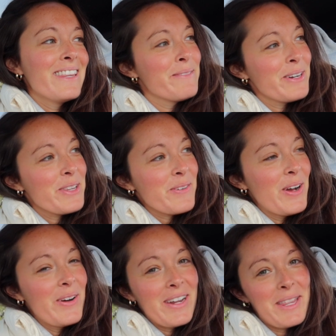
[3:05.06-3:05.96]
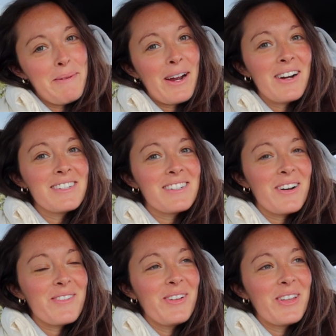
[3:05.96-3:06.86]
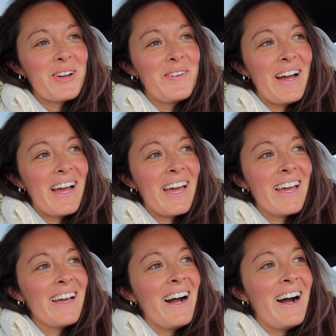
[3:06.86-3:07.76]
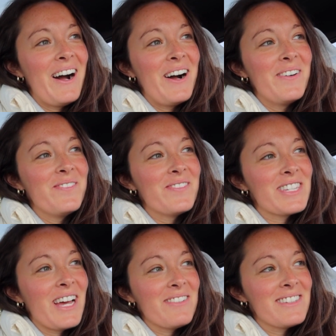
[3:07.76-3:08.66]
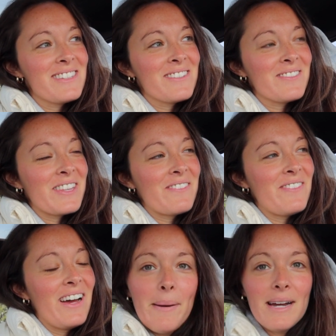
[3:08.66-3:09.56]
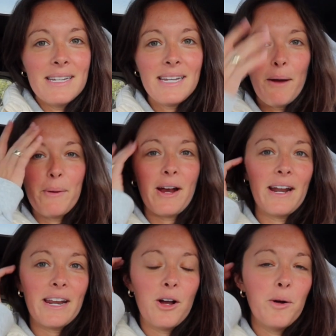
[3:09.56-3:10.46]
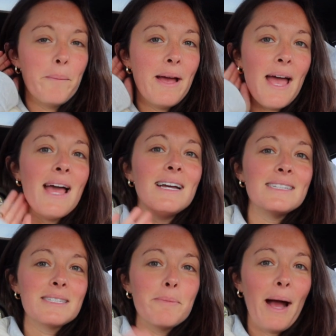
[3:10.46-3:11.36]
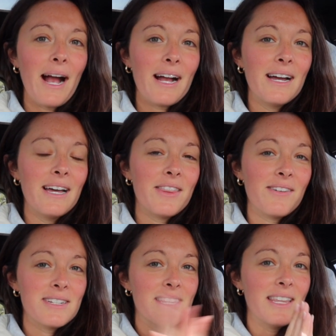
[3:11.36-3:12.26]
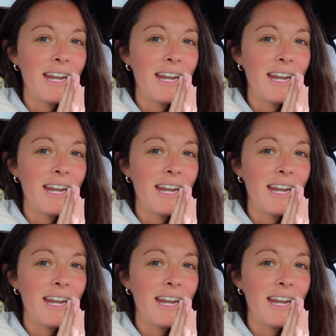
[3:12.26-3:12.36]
the middle of the road, and then my cart started rolling away. So that was really fun. But yeah, we are heading home to pack the rest of the